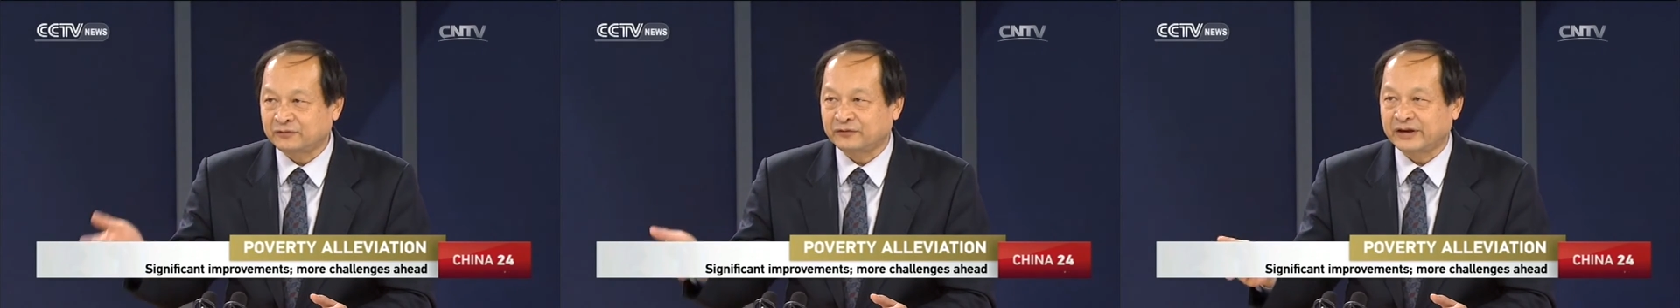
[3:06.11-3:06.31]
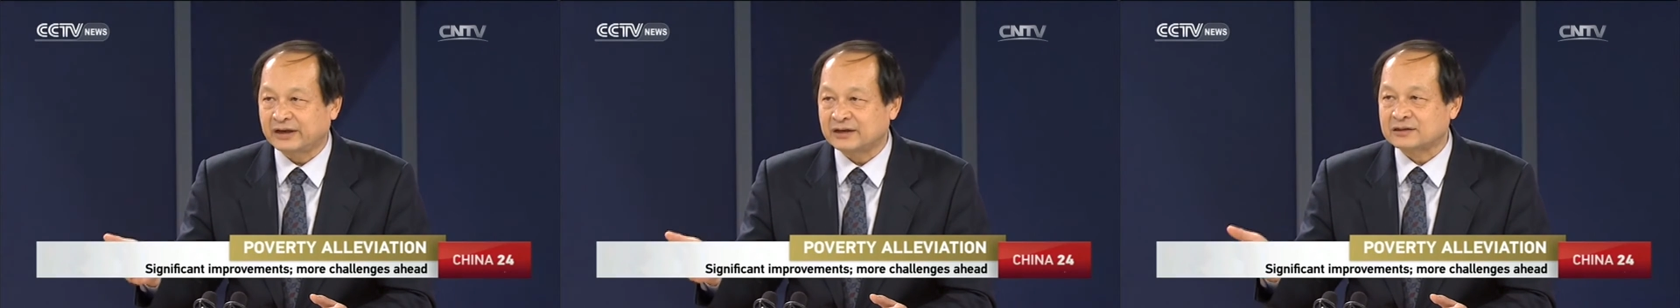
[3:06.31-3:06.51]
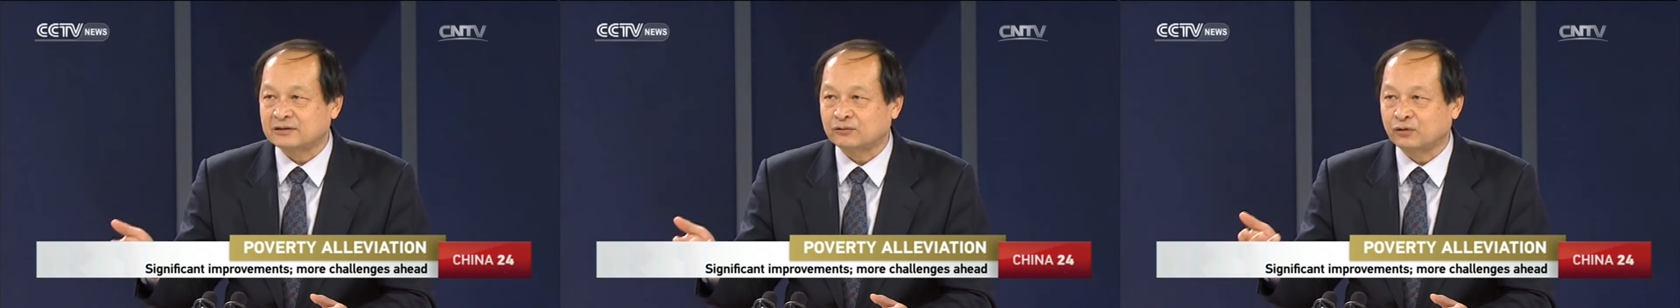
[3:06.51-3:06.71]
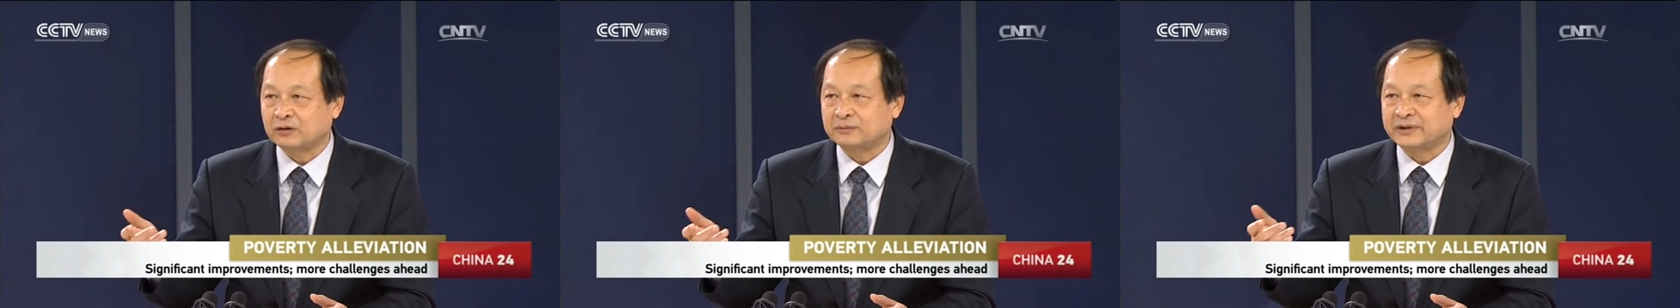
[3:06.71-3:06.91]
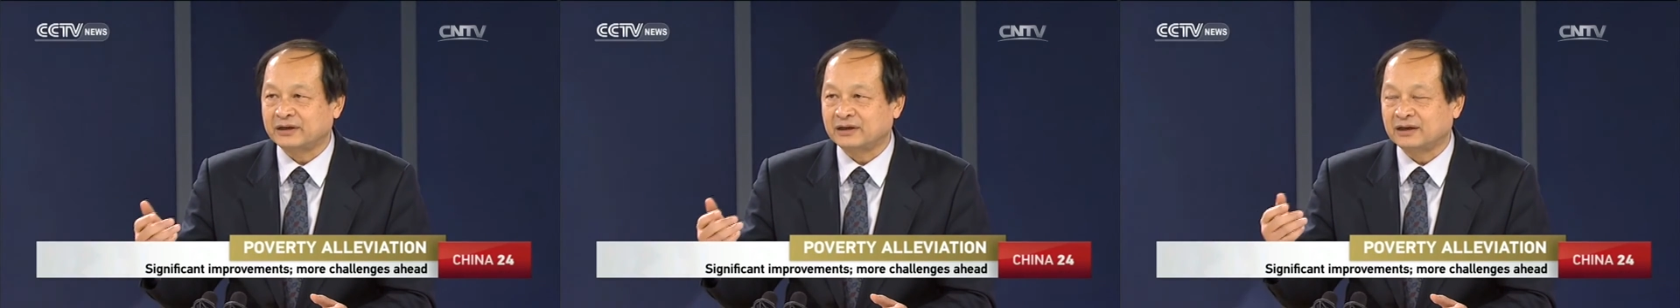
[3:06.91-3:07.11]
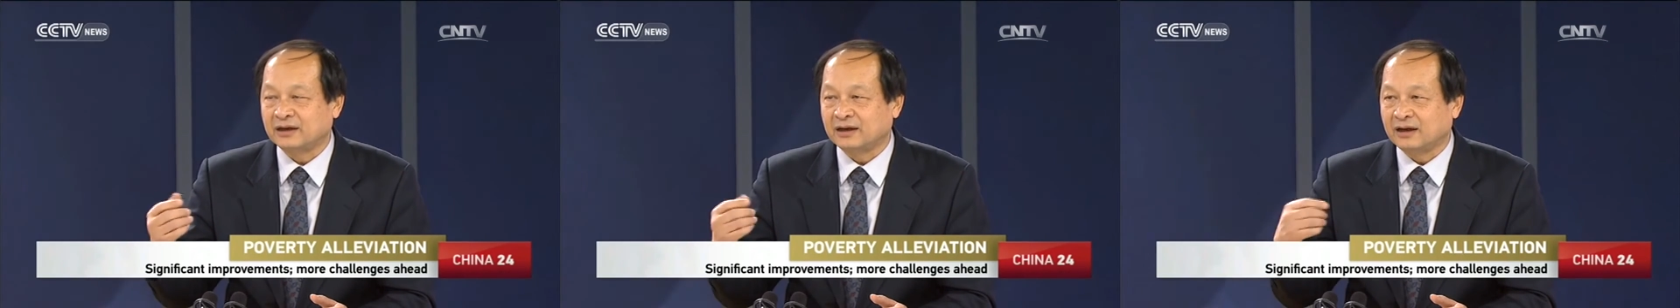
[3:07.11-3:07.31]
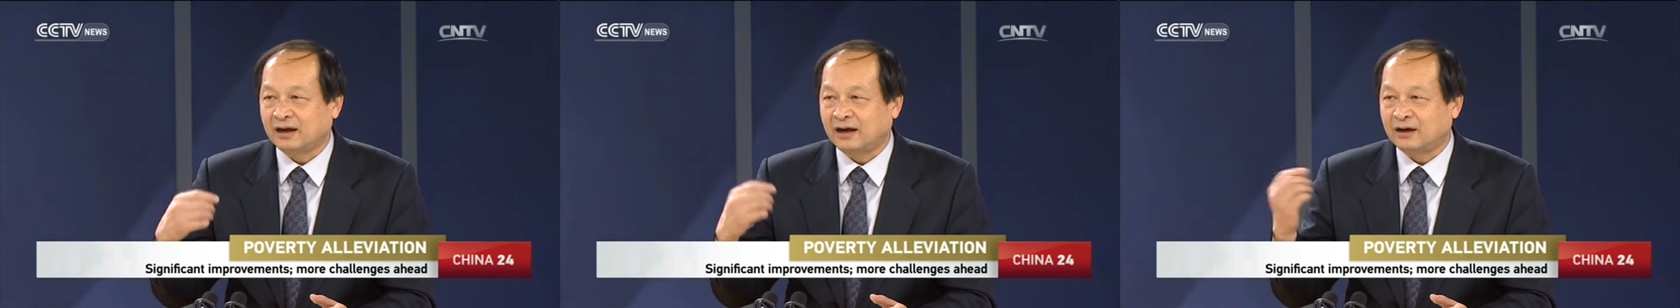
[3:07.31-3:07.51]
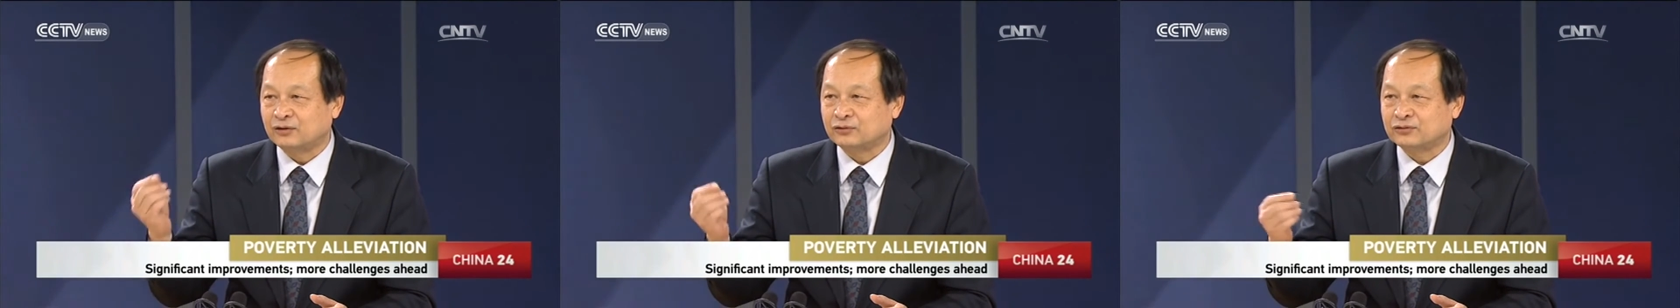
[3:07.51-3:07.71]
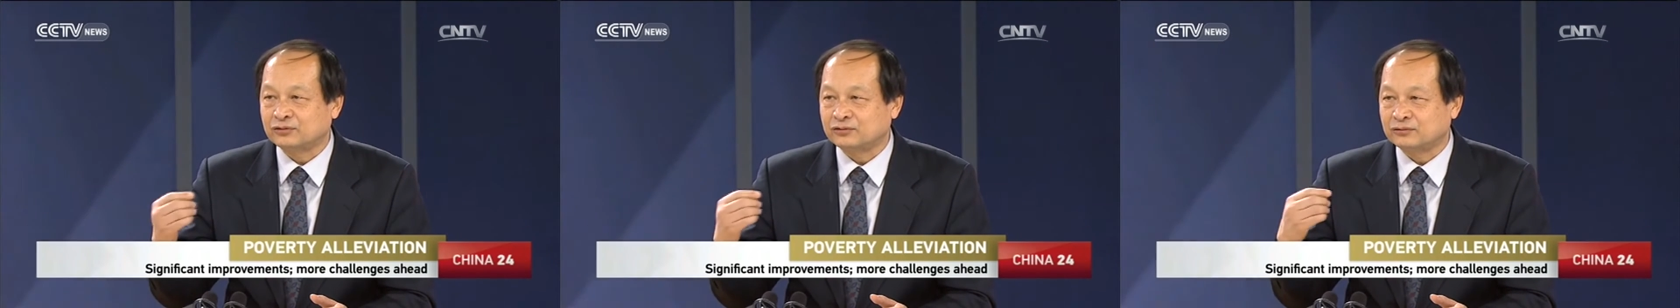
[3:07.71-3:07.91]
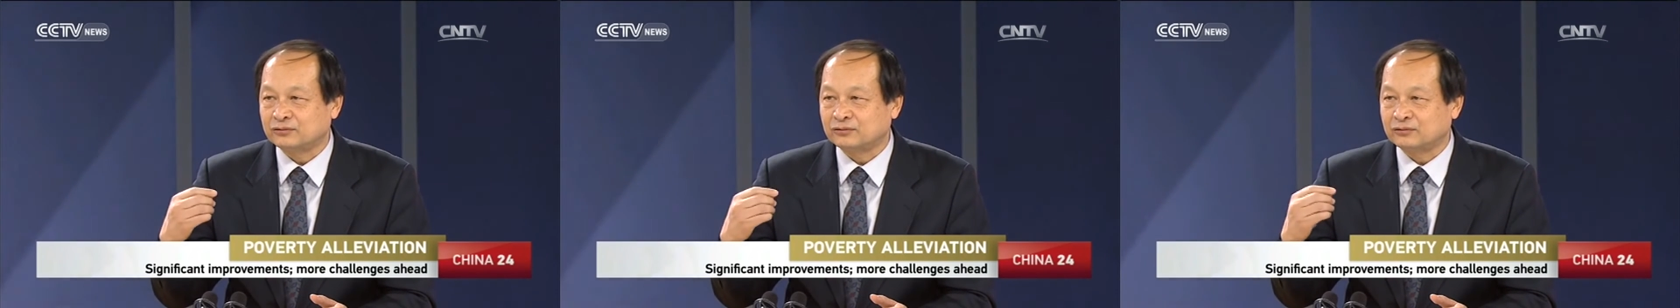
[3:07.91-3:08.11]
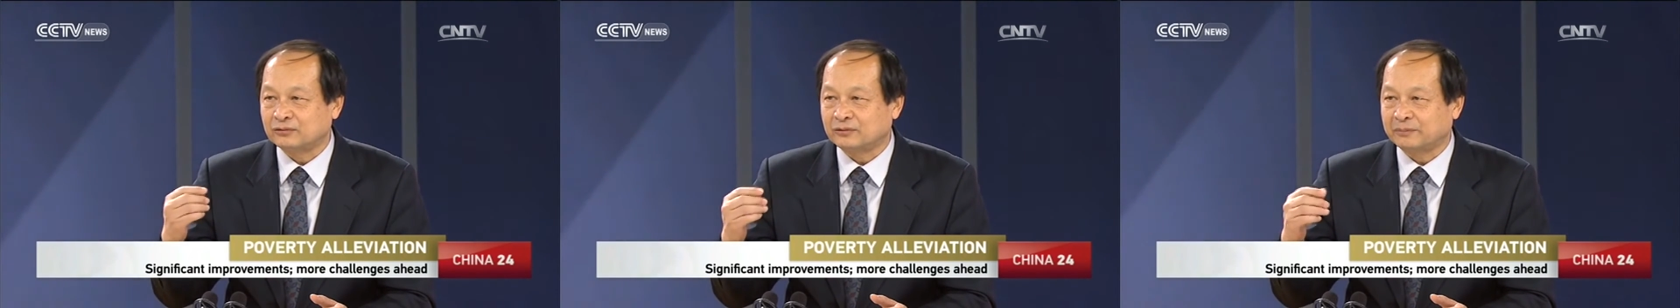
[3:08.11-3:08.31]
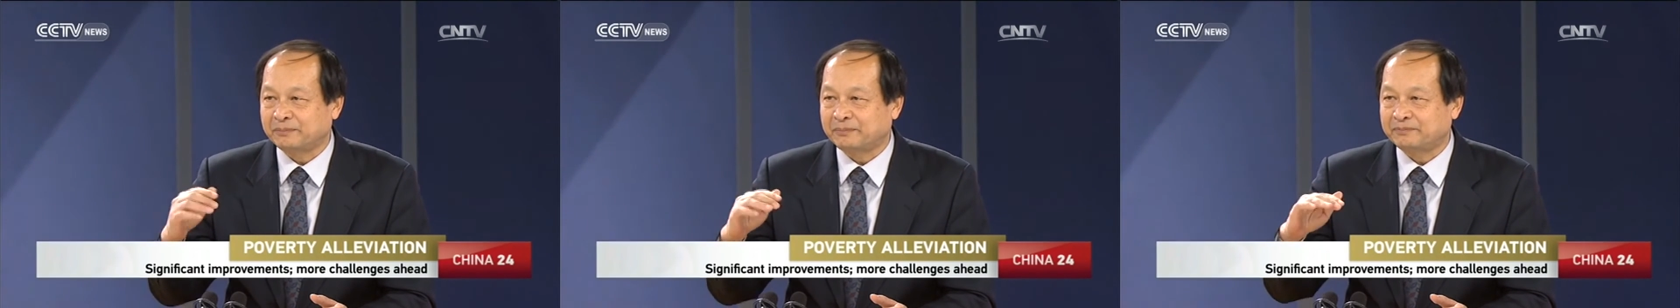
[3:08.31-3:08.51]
phase will be how to